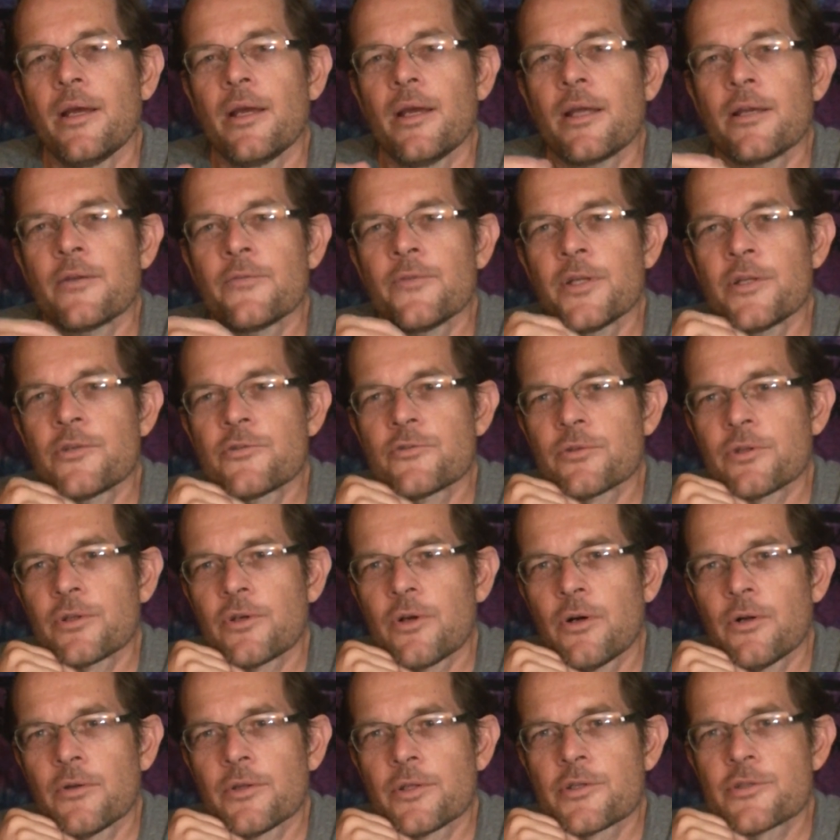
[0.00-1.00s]
And eventually,
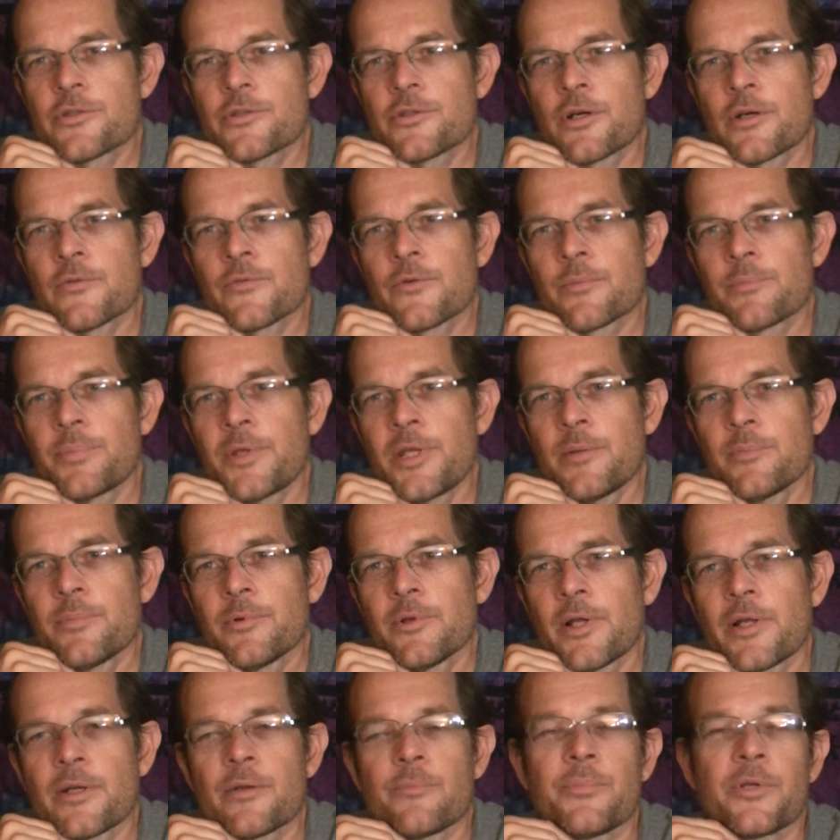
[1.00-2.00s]
all these starving
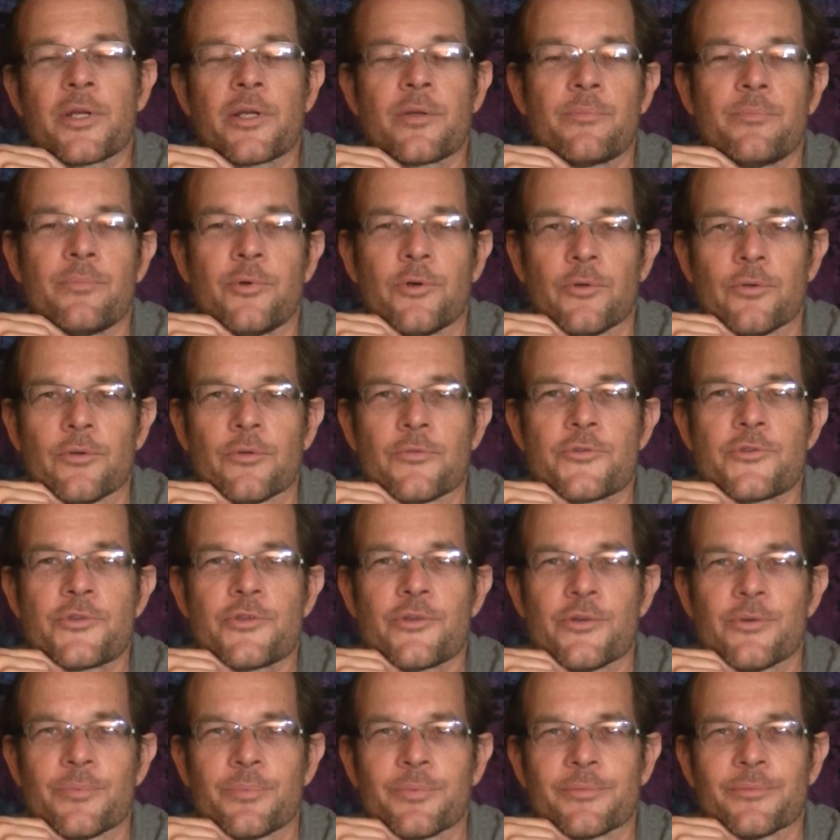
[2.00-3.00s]
people had a big bowl of
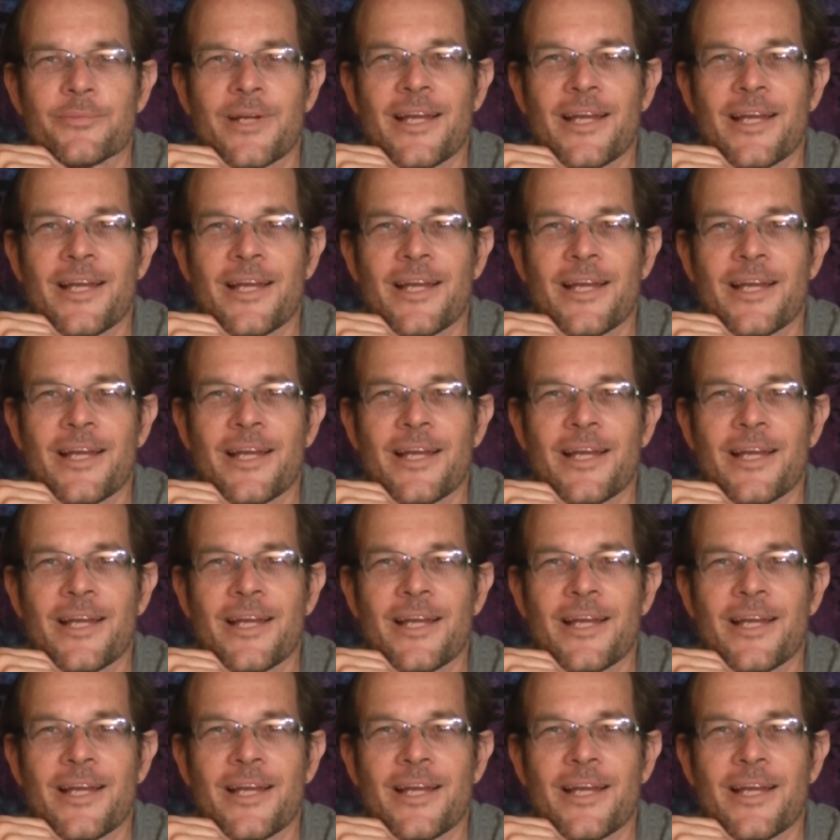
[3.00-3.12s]
soup.